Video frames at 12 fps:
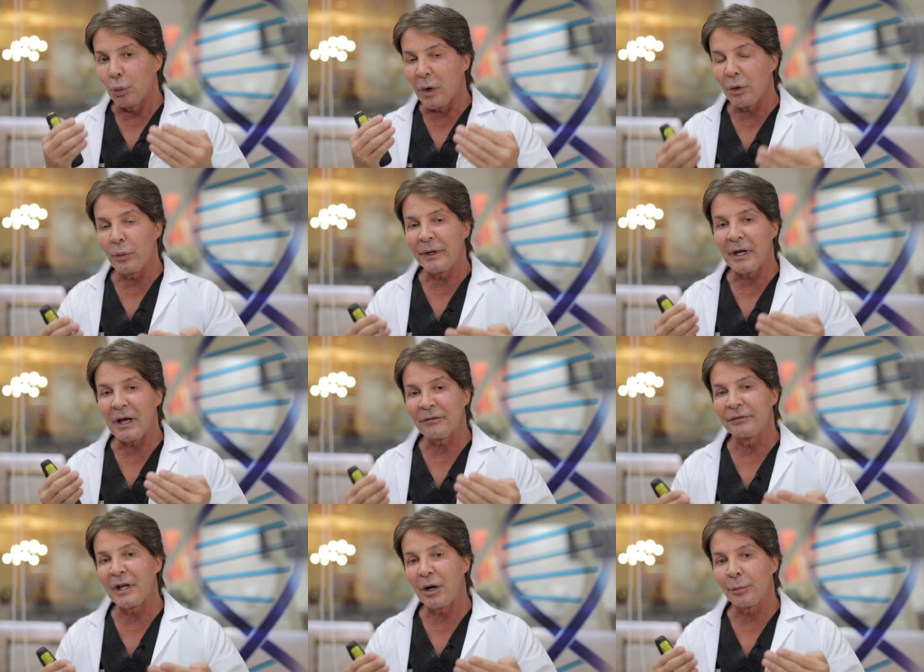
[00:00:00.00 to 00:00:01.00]
what we
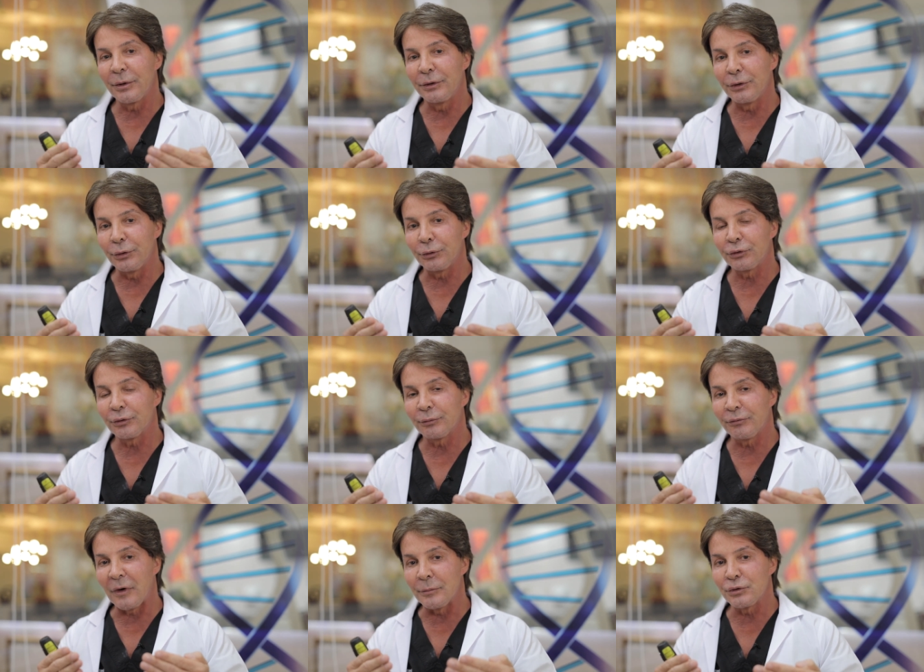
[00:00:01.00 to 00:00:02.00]
have now
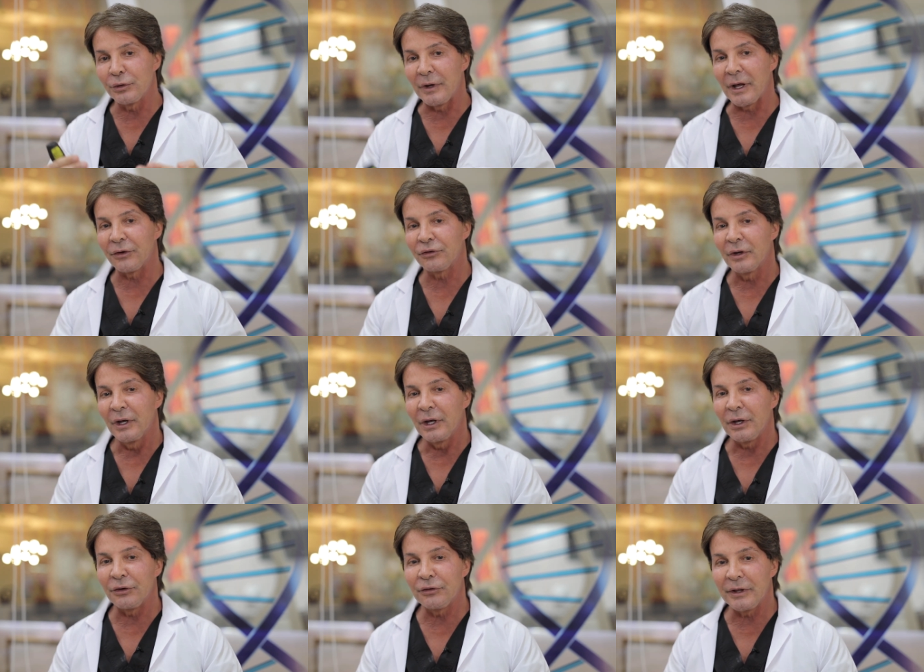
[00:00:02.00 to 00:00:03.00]
produced from Juenesse
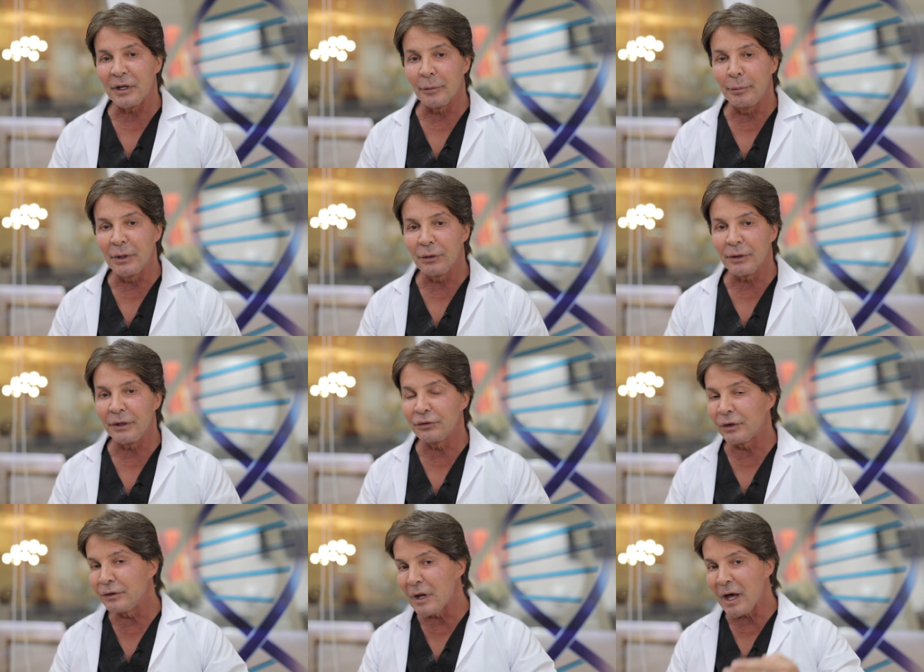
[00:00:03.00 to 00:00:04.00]
is the ability
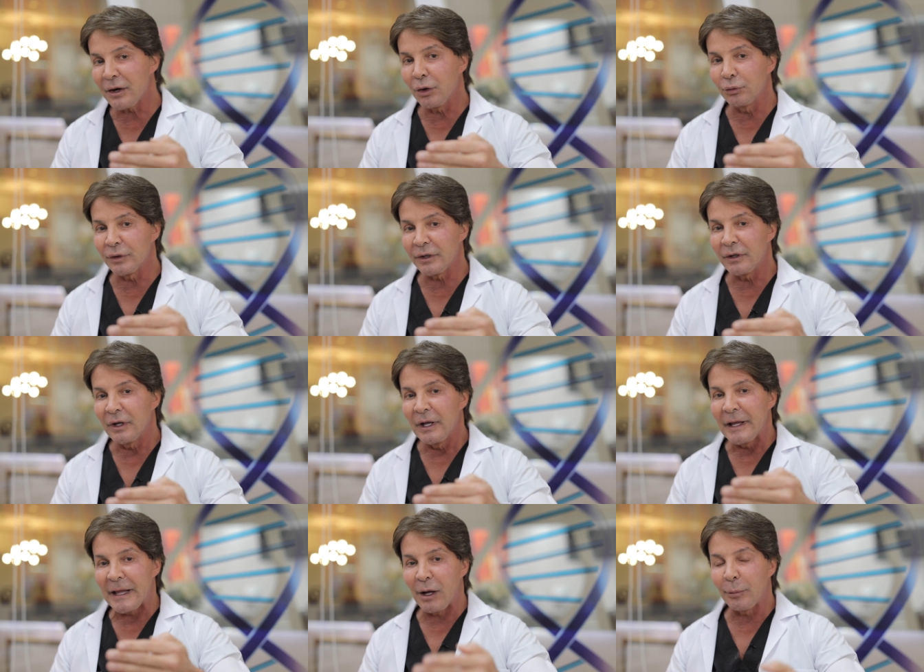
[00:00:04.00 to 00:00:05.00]
to not only
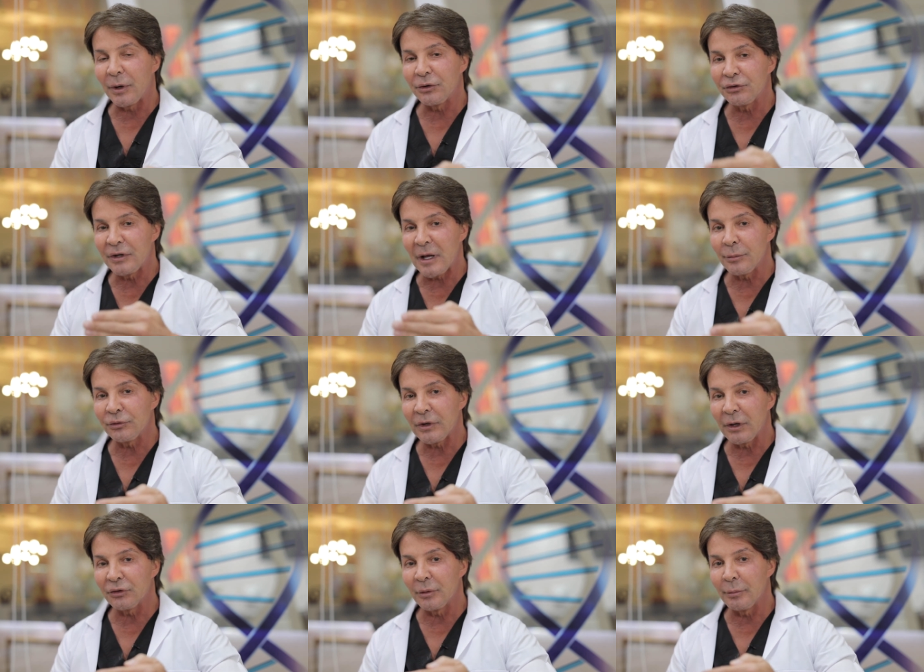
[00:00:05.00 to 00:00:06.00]
help our stem
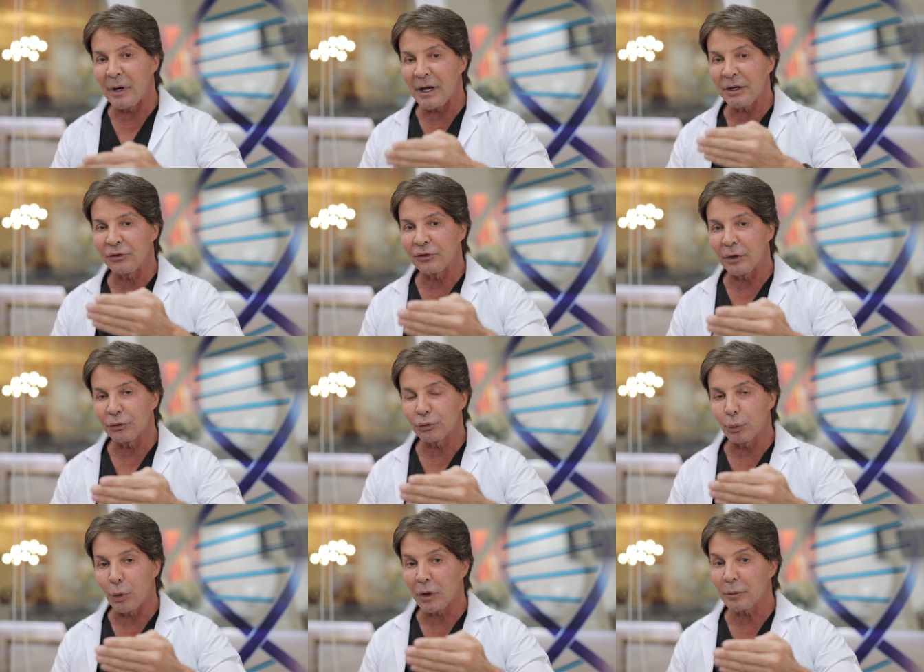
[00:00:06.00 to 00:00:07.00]
cells and body
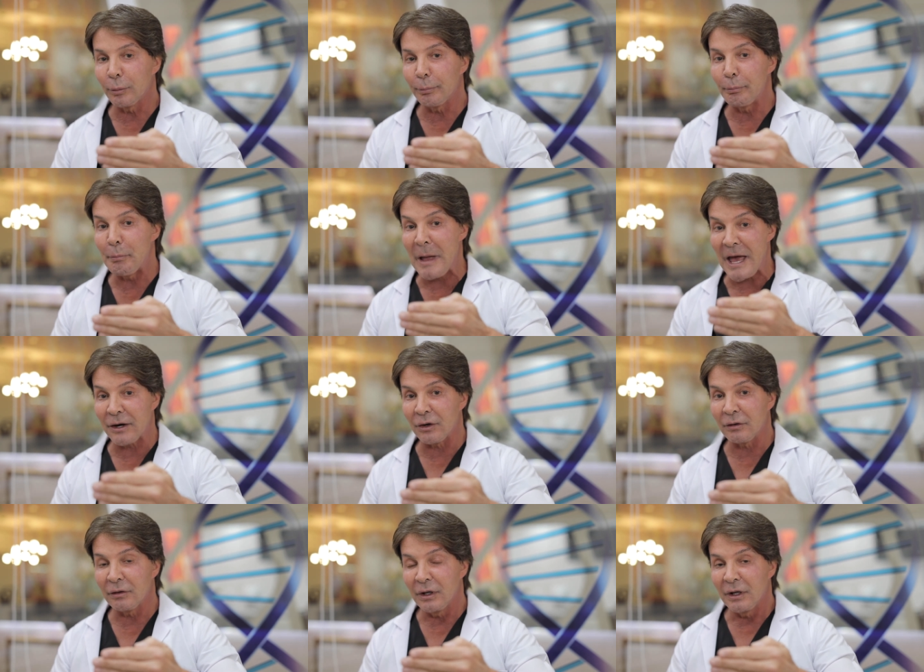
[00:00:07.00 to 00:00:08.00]
cells work
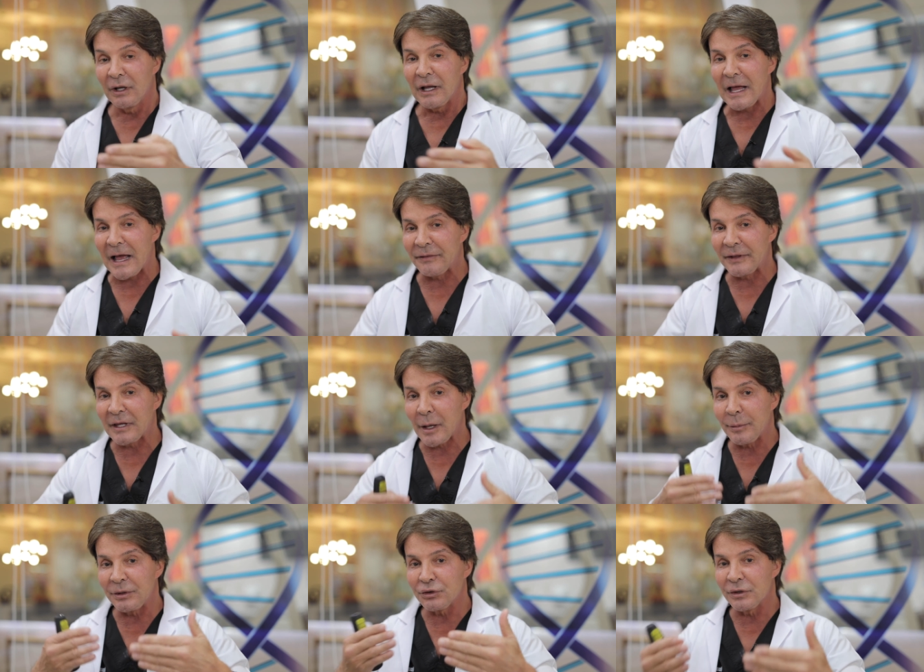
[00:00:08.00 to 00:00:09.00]
better at the
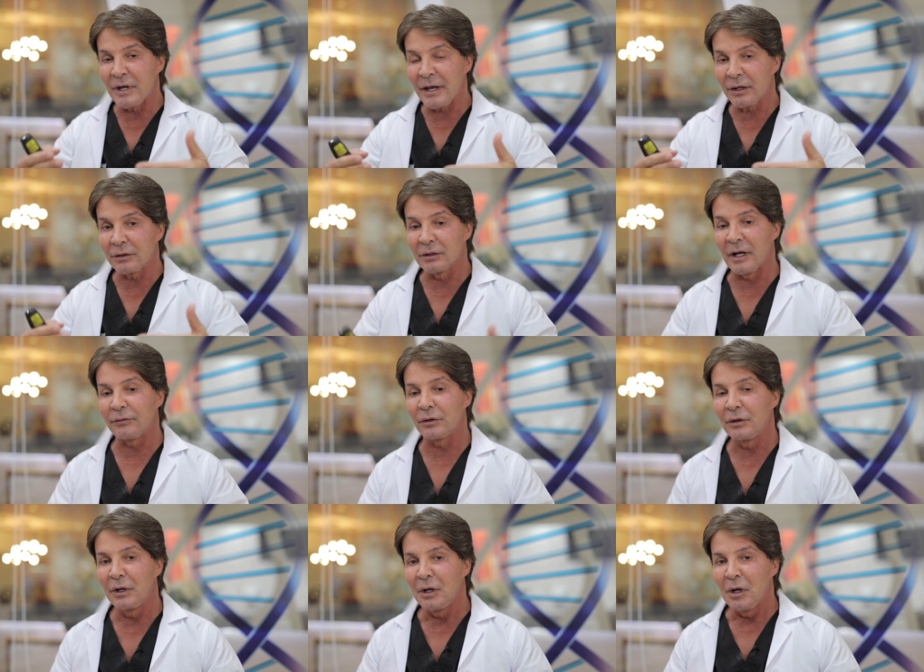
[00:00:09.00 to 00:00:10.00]
epigenetic
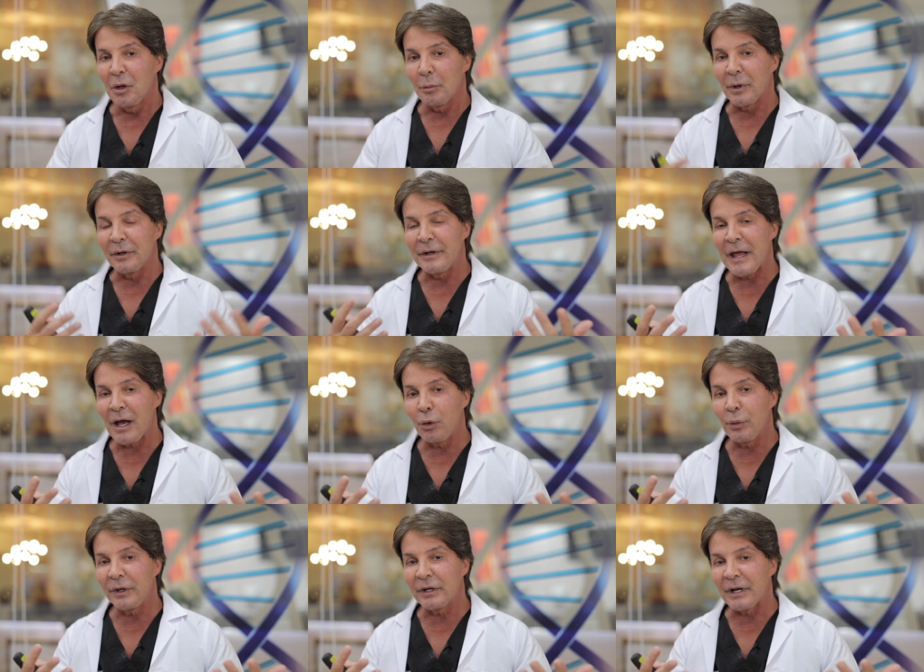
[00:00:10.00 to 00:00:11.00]
level, but now
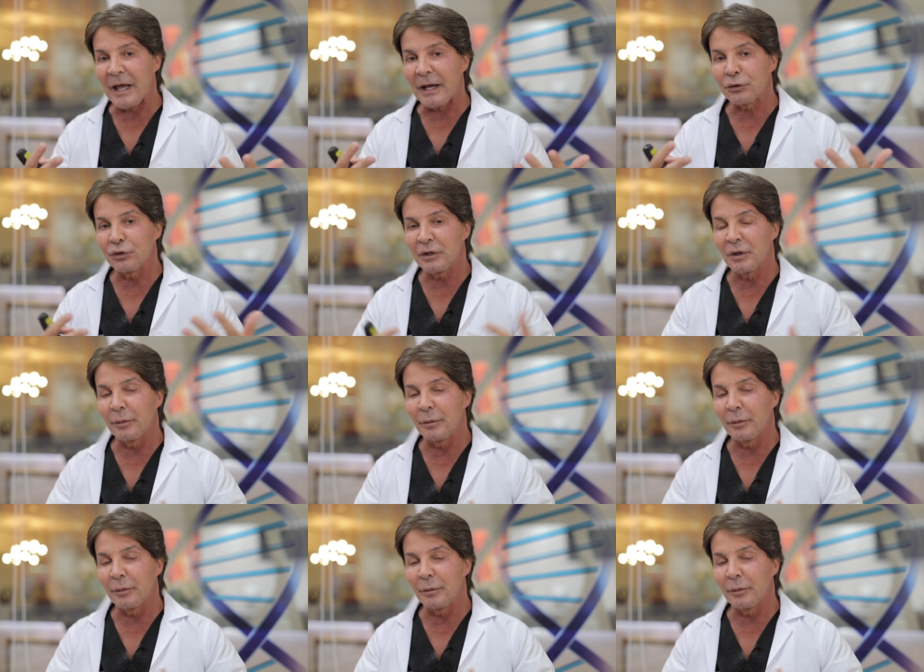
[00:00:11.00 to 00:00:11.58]
we can actually